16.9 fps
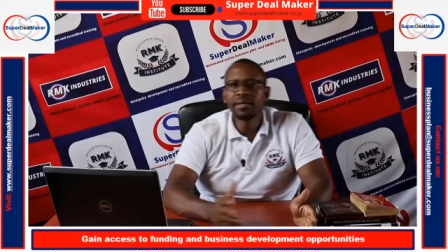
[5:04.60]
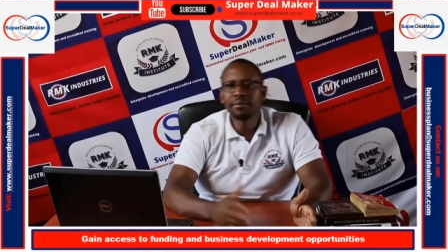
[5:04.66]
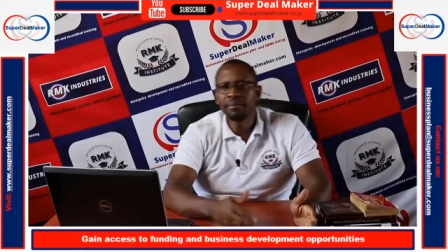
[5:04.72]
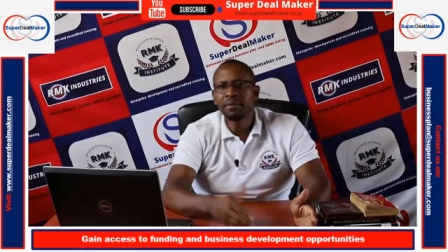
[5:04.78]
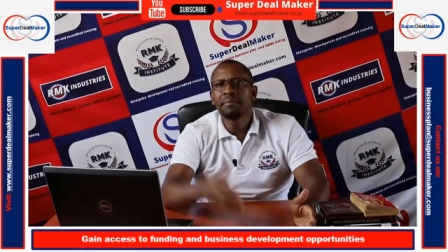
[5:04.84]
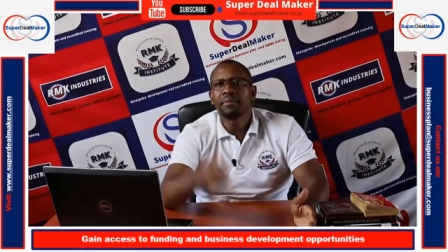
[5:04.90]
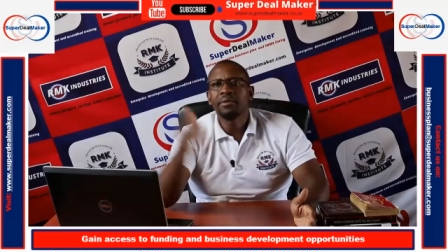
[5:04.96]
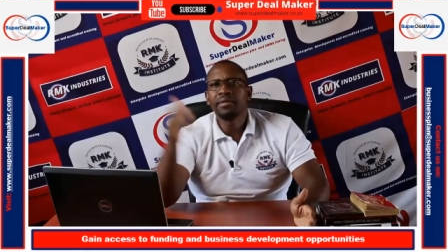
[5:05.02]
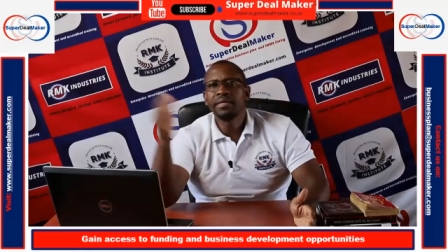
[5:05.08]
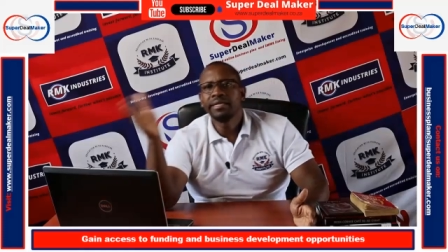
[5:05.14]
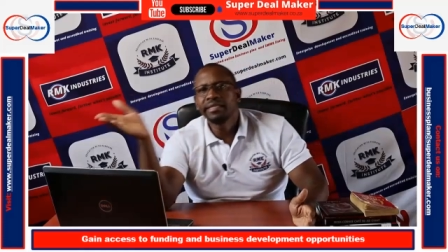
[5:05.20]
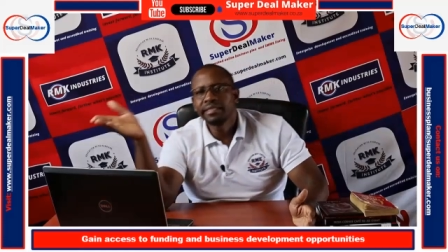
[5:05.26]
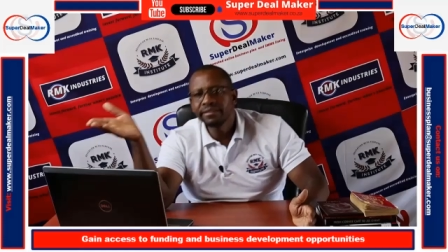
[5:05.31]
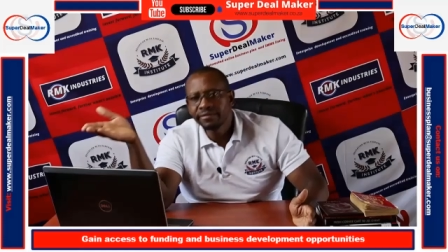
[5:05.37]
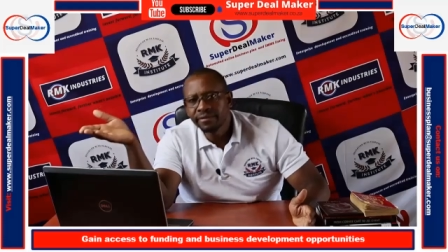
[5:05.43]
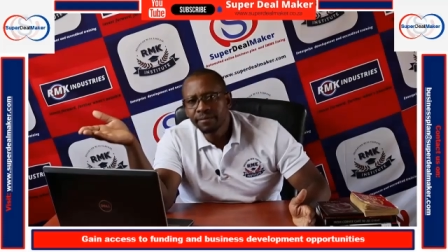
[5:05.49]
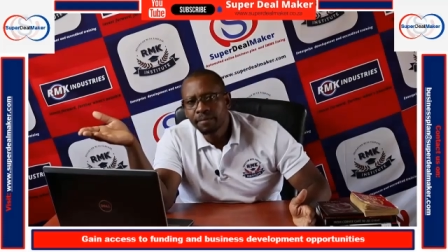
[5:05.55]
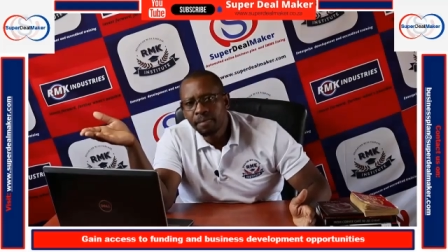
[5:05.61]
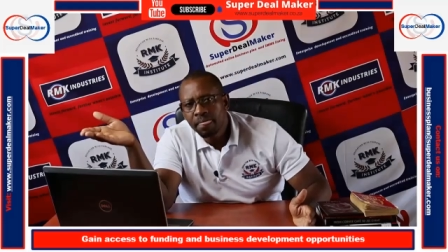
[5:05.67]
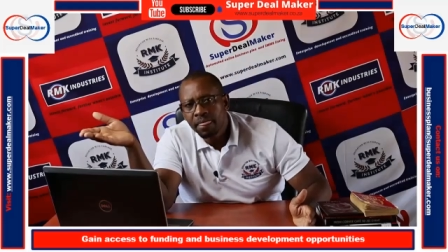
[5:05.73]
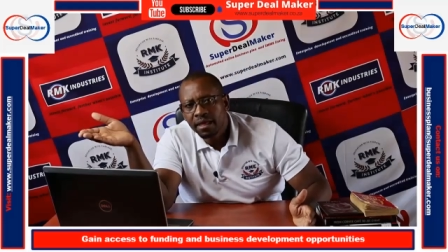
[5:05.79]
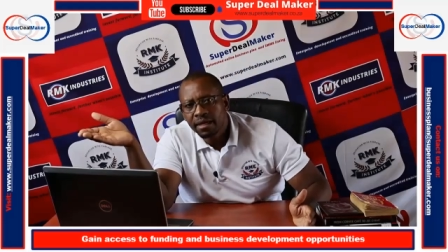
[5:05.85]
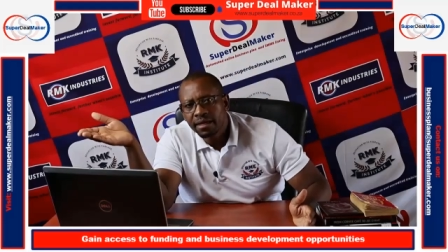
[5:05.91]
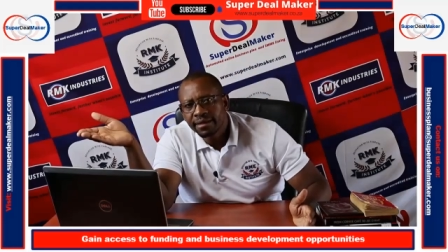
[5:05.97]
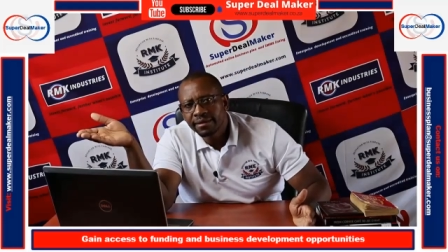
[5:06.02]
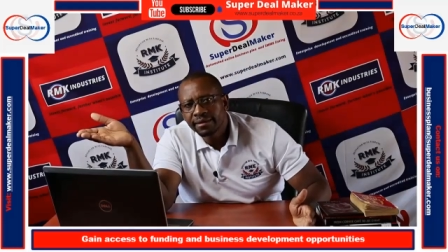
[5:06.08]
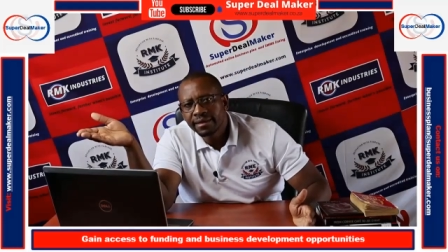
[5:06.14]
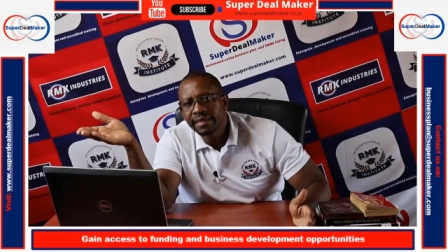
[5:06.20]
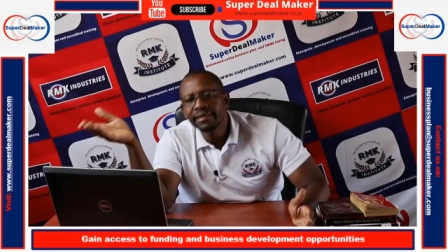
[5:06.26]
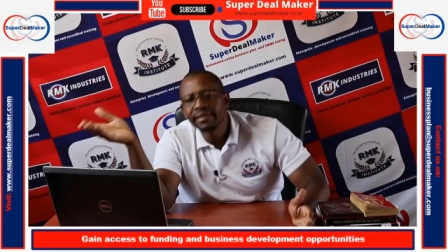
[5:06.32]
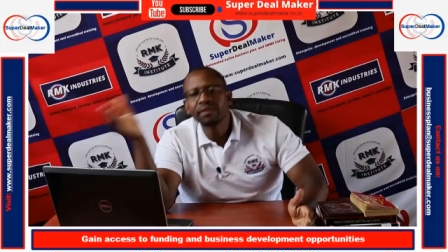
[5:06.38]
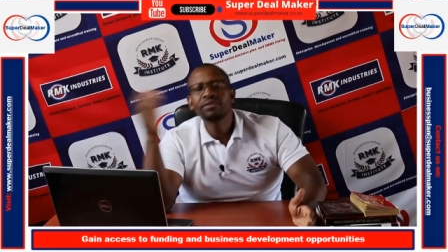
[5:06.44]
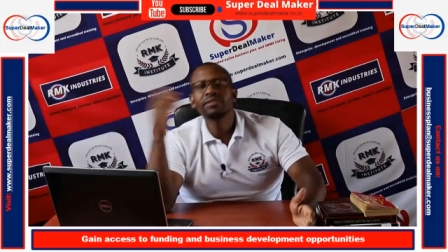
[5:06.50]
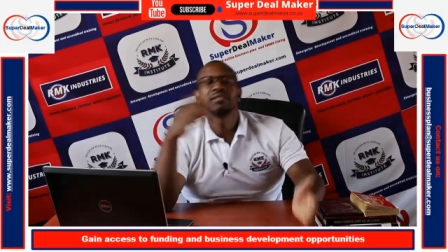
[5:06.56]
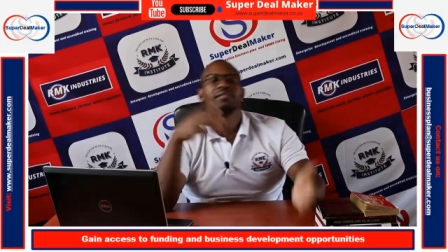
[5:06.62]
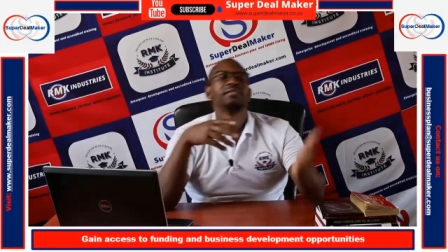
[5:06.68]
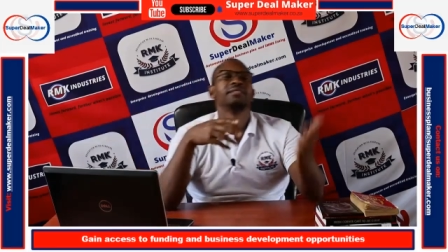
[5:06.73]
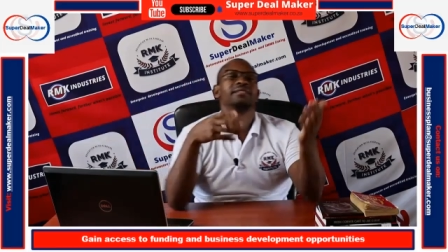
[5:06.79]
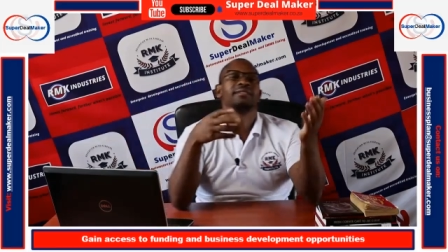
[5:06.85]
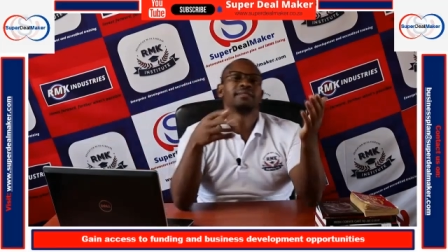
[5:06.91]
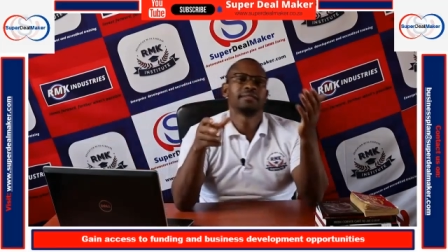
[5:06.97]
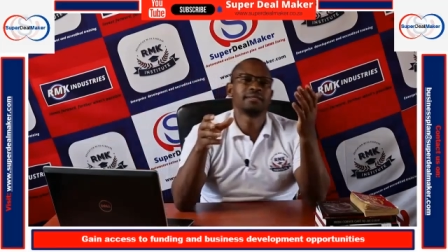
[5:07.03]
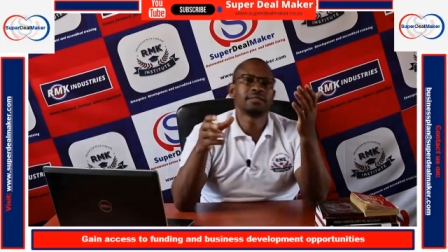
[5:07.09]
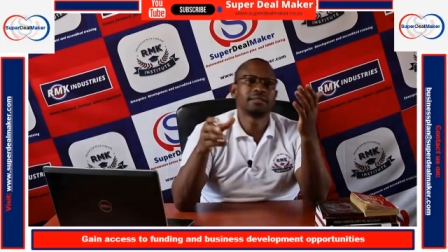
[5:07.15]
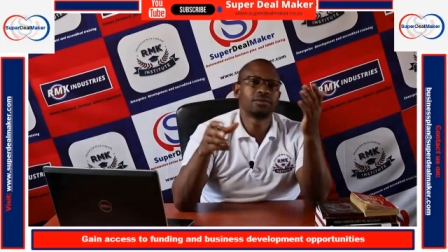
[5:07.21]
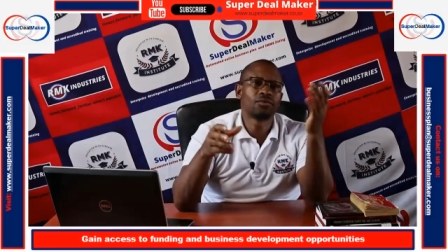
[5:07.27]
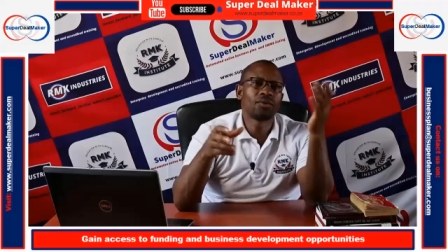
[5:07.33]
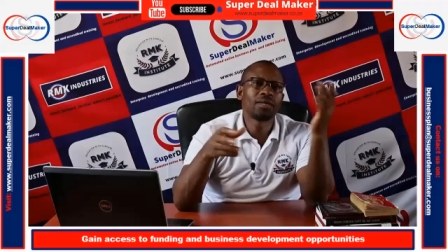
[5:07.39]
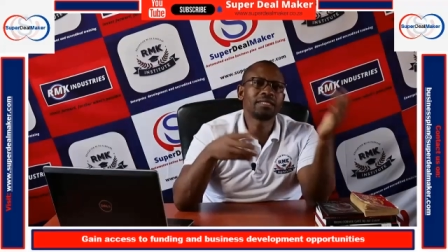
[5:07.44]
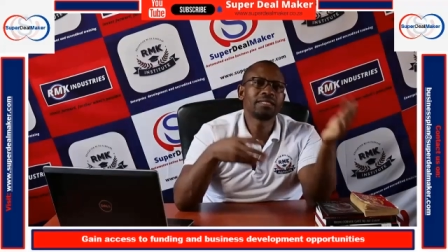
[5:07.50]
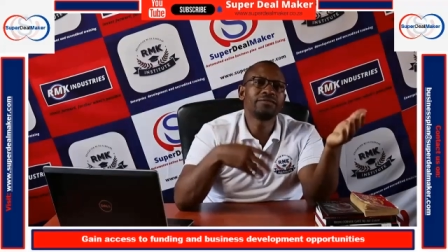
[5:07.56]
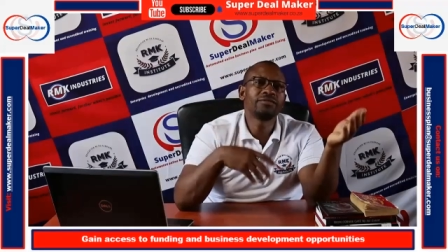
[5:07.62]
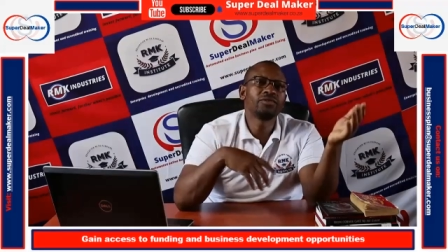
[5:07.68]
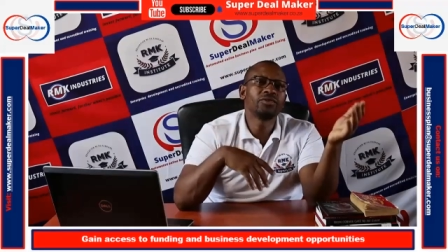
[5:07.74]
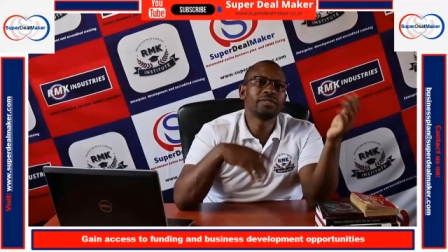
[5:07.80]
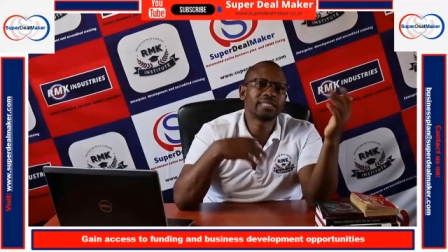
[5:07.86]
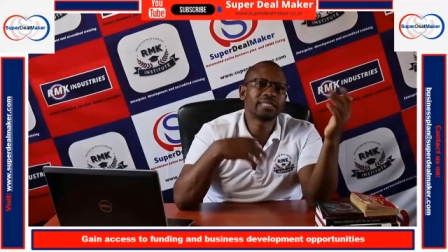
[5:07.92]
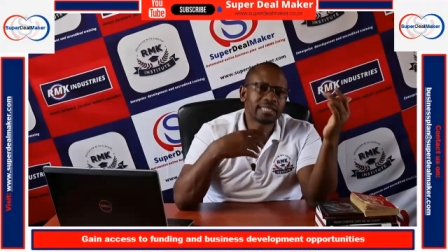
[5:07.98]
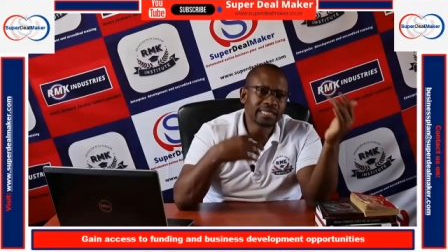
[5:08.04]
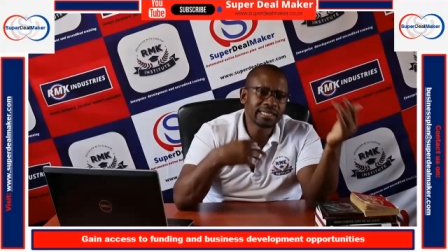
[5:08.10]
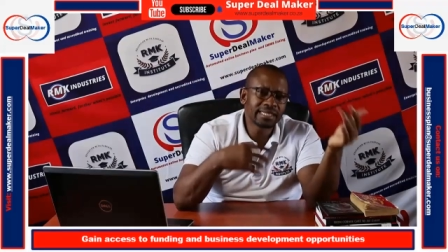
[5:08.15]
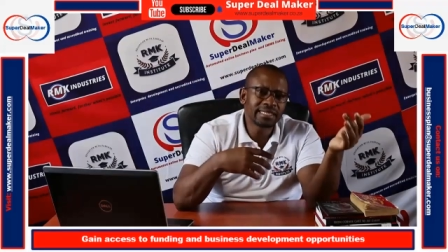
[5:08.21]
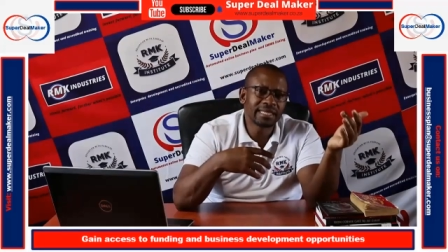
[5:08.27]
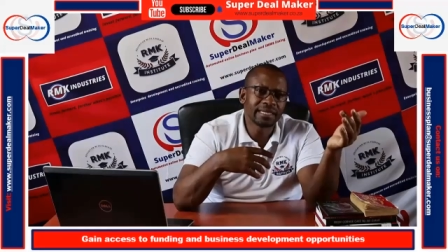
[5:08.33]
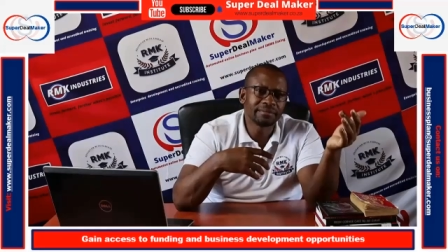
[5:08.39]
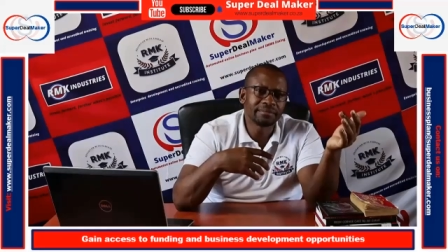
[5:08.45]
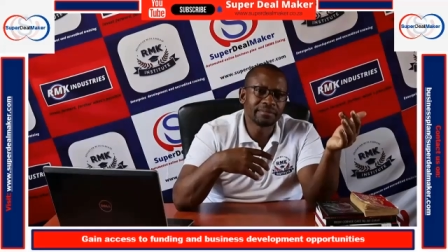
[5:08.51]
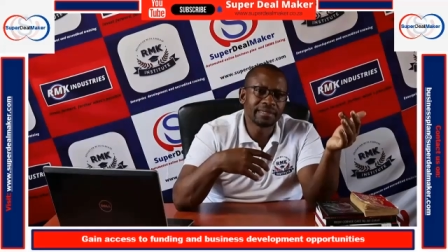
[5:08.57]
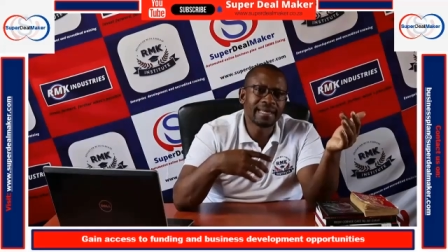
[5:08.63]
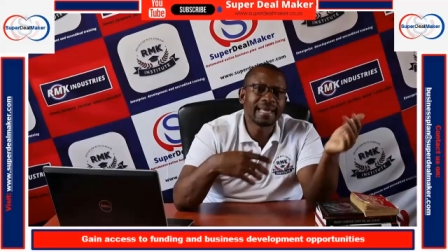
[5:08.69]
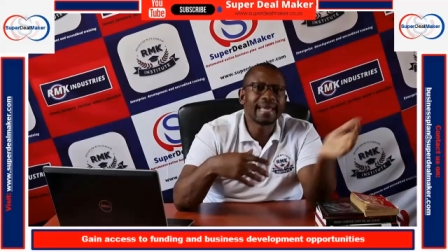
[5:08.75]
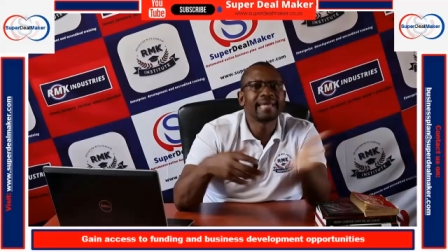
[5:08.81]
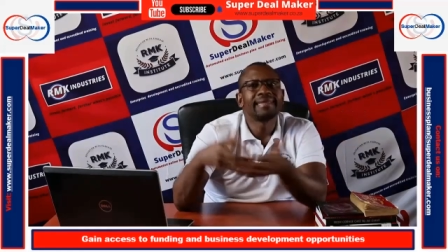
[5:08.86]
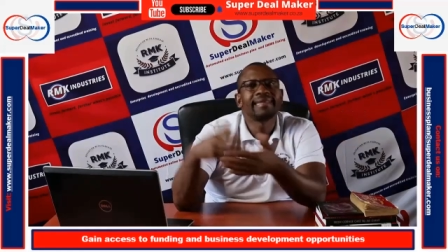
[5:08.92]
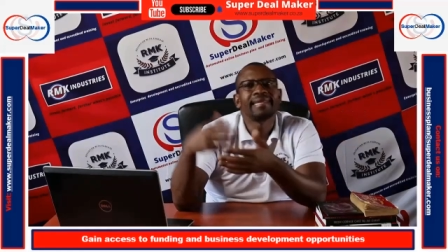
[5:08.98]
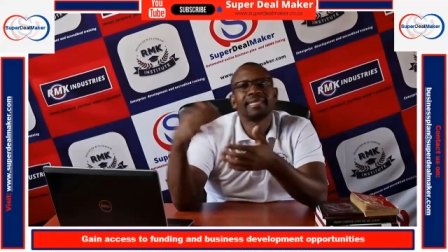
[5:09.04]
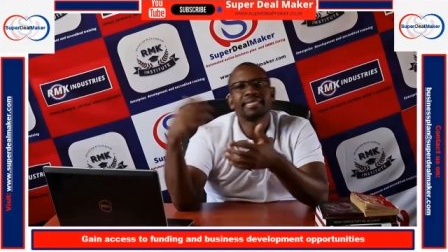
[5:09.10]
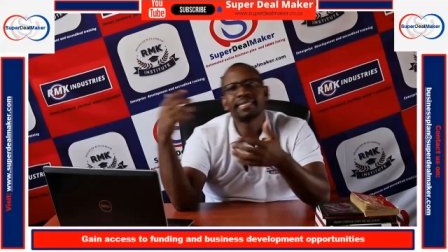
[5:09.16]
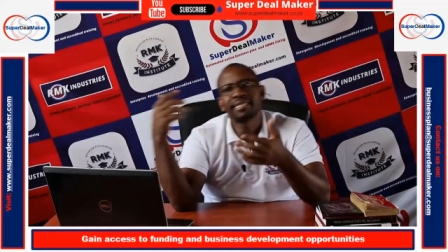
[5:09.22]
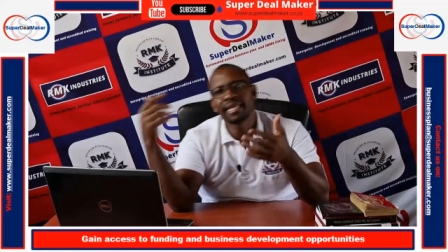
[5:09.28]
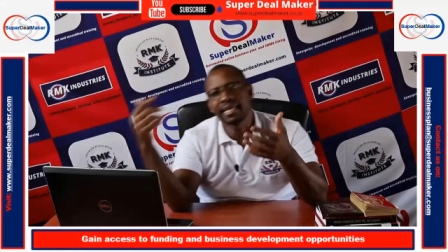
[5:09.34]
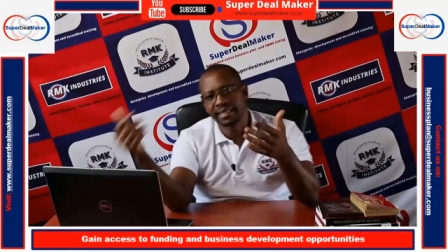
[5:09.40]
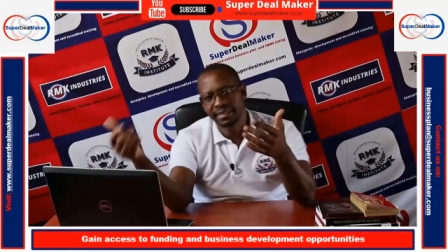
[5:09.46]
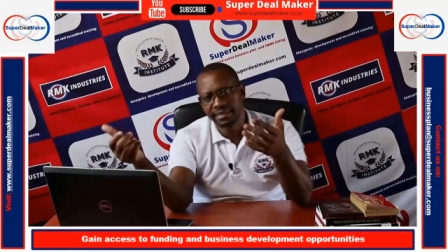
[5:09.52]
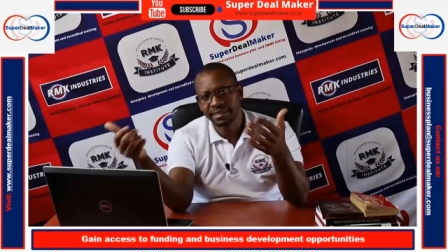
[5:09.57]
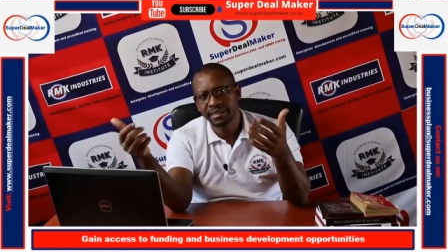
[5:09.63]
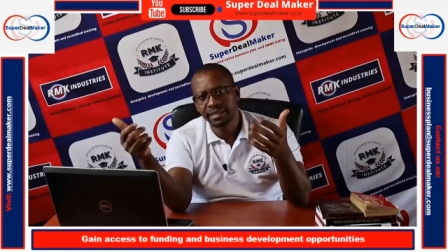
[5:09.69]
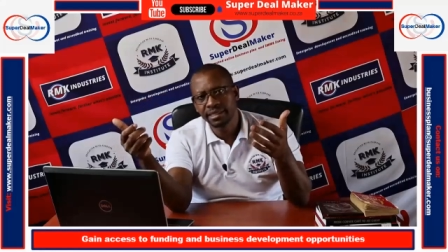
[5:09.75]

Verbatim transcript: and people leave and the question is what if you don't train them and they stay